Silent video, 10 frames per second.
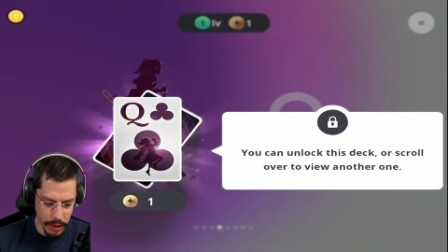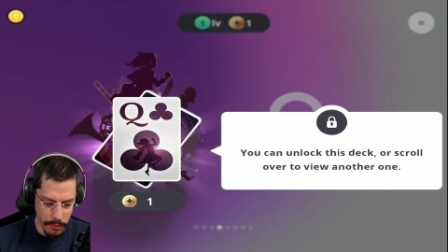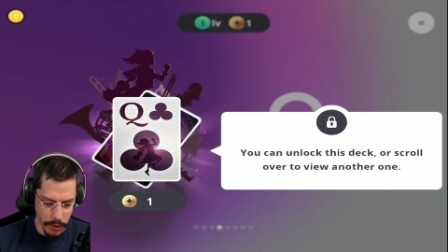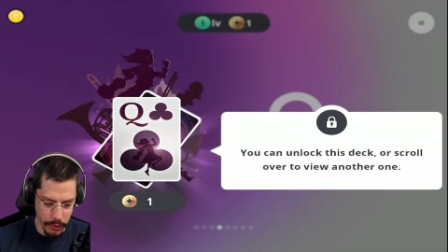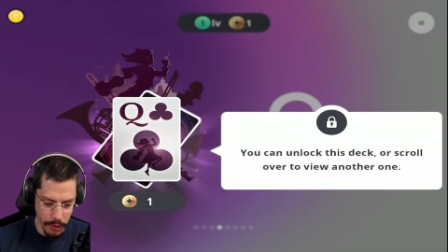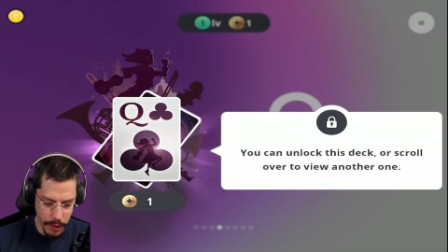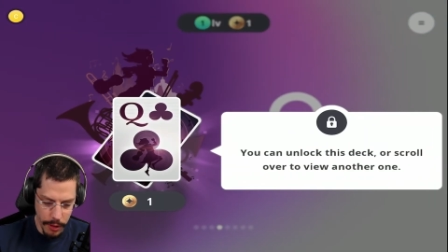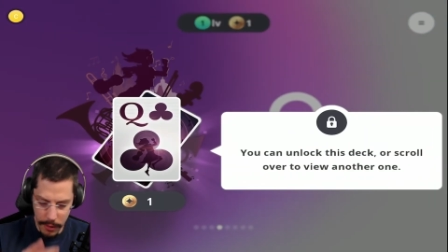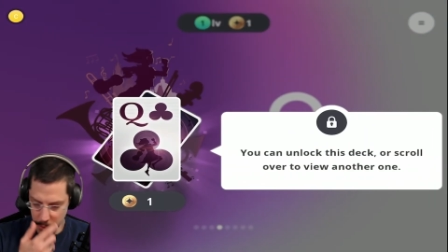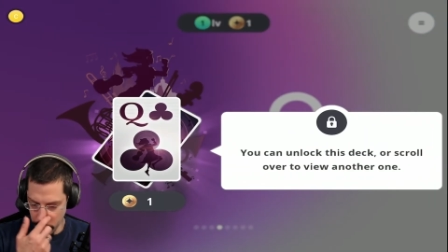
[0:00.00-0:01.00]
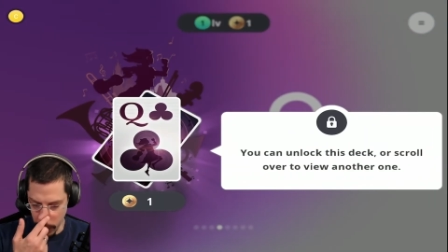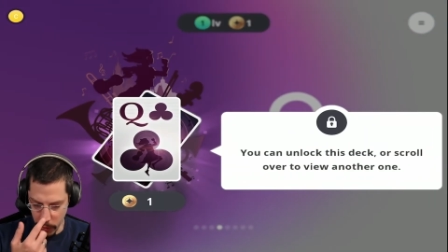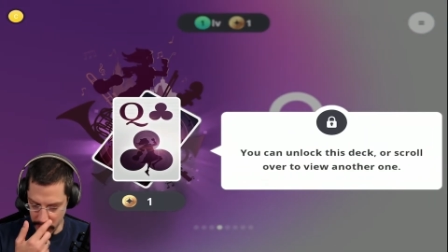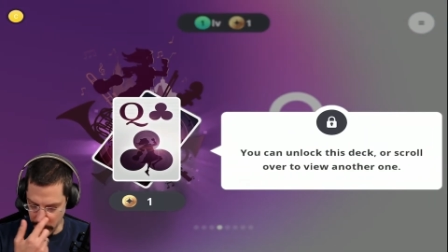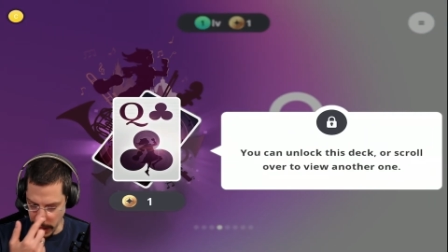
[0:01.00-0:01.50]
them out.
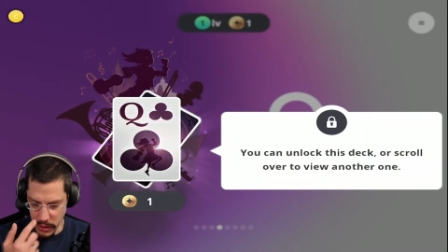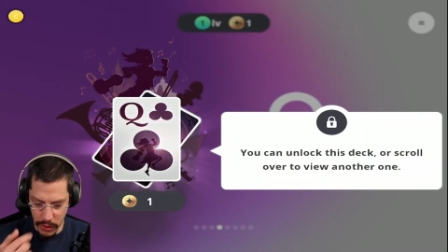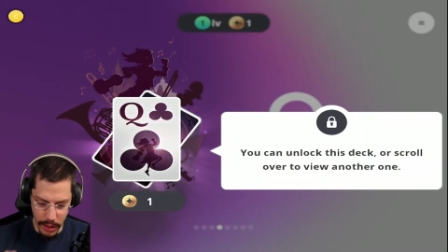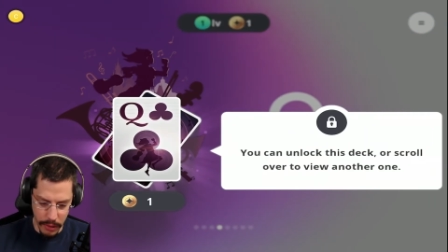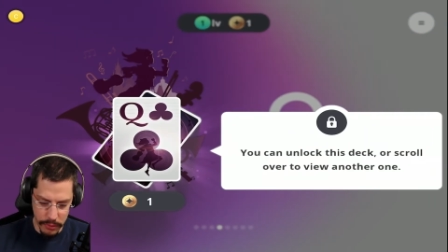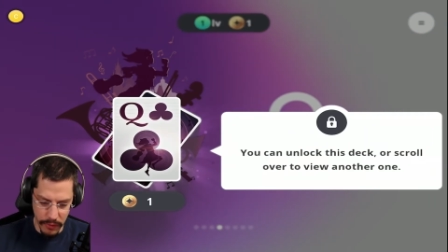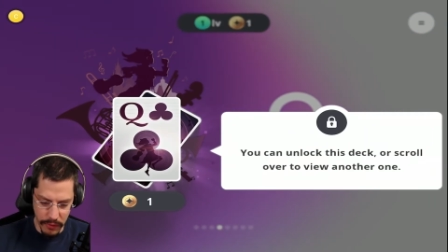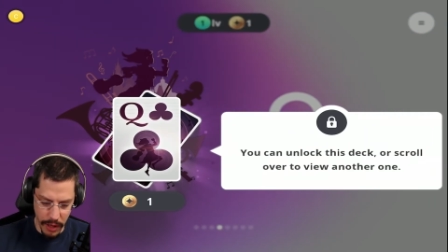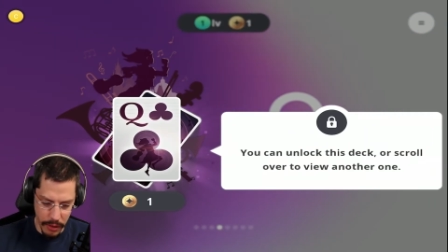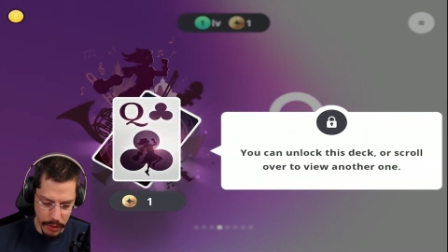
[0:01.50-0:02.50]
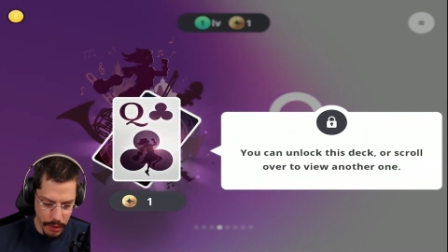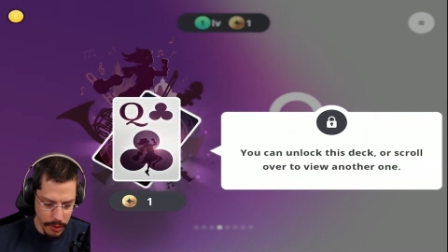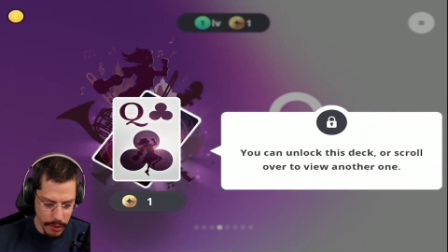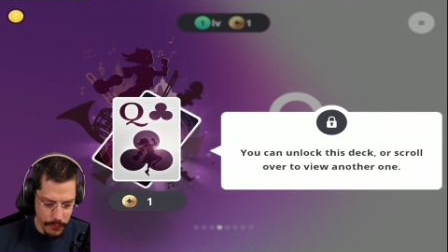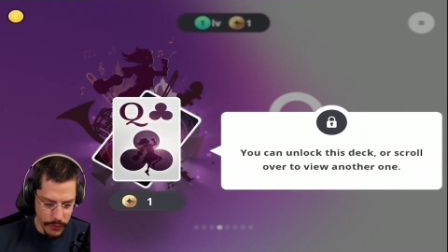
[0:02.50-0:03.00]
Okay. You can unlock this deck.
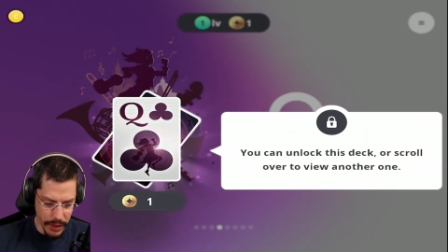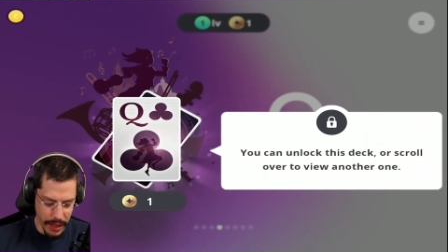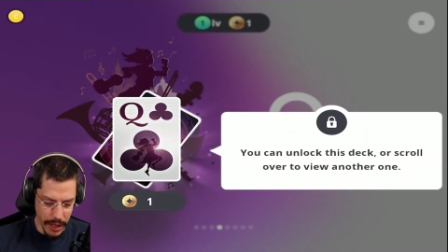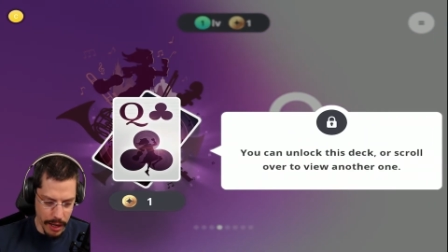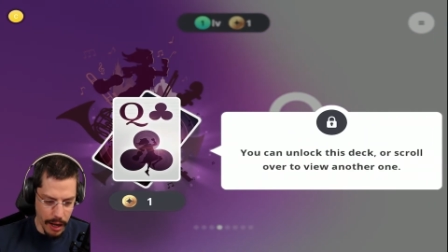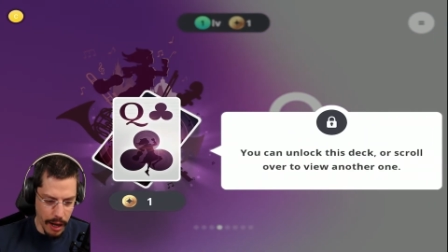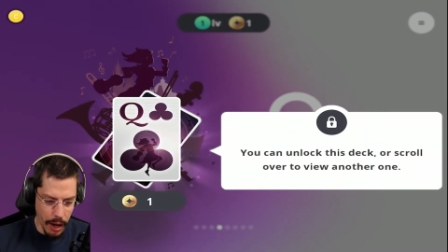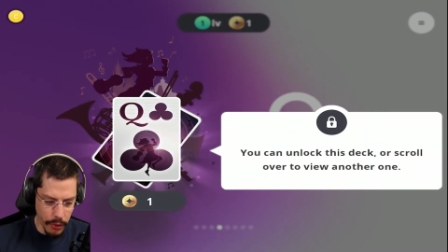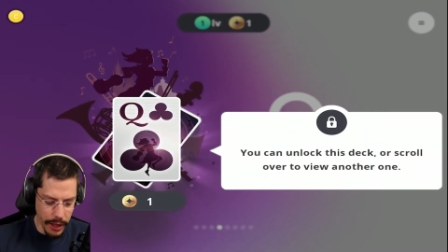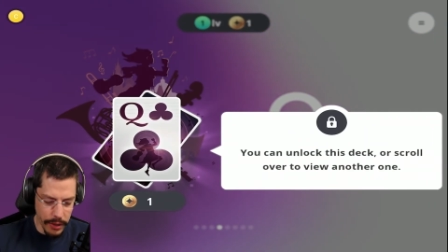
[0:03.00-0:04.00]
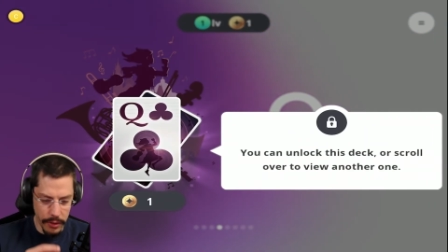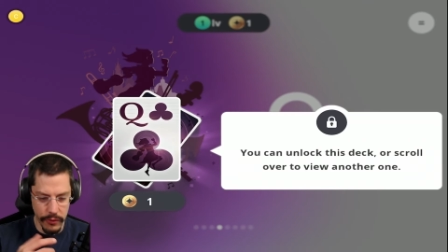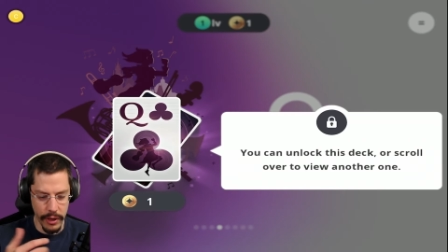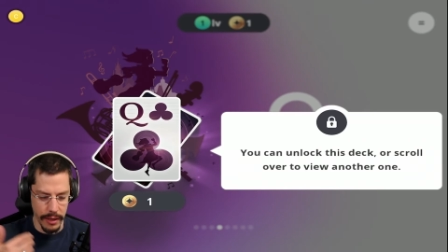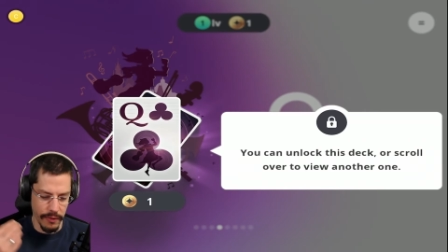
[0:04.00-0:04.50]
You can... Ah, okay. So
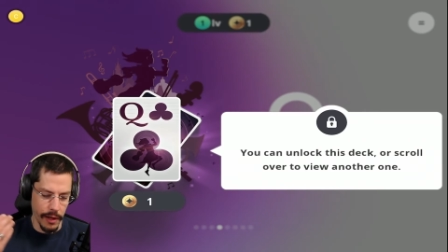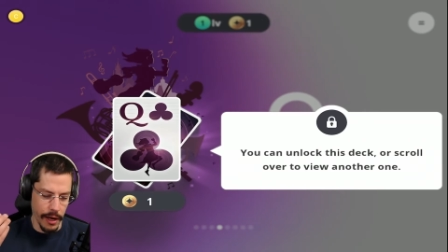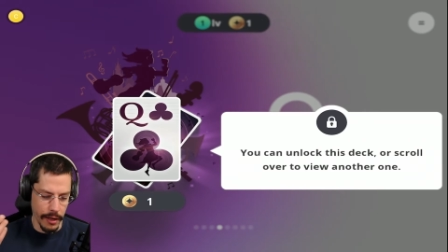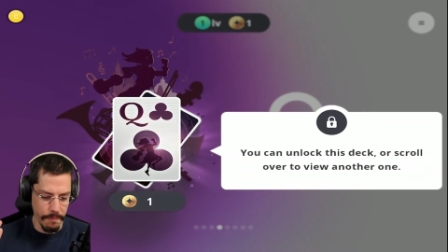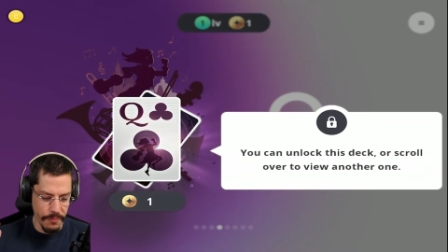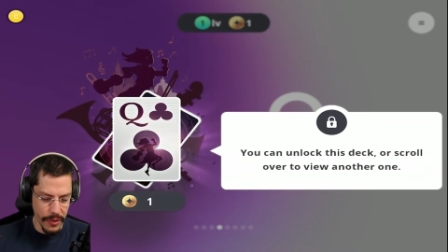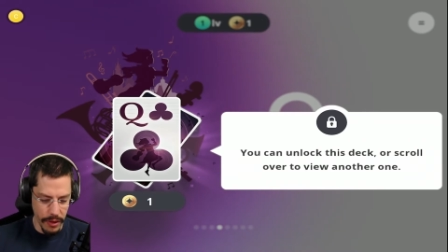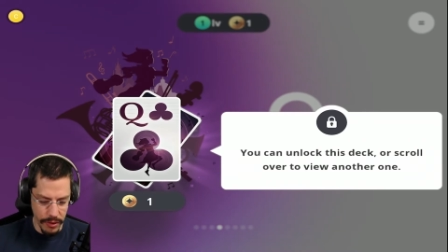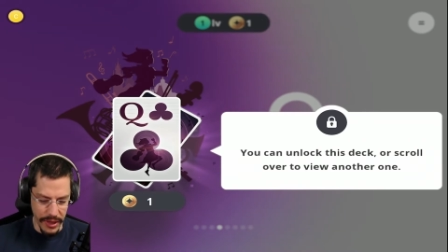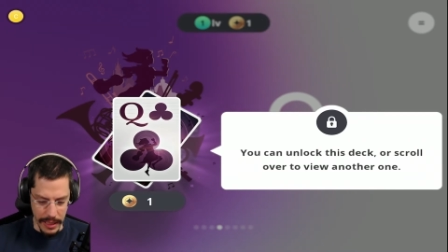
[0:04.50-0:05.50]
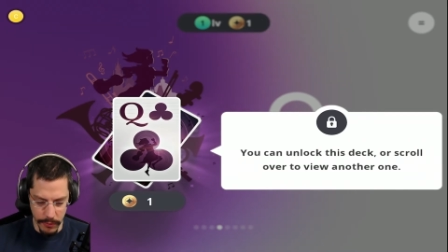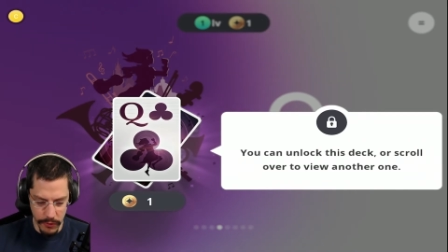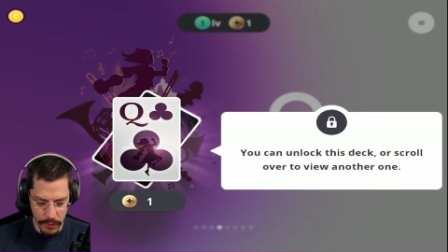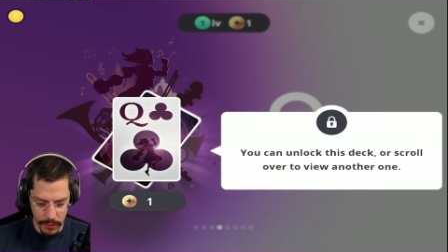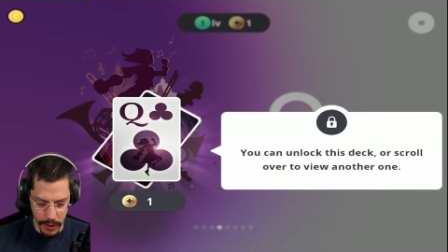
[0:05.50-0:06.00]
that's like
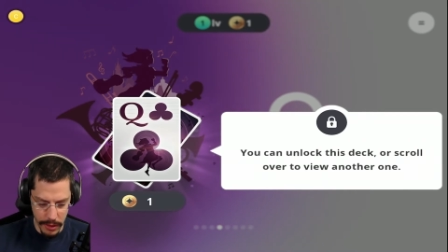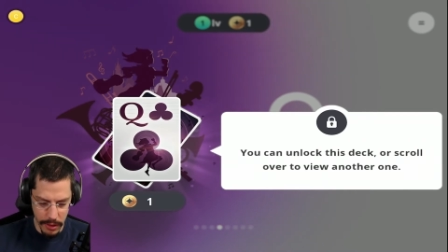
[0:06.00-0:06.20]
themes, right?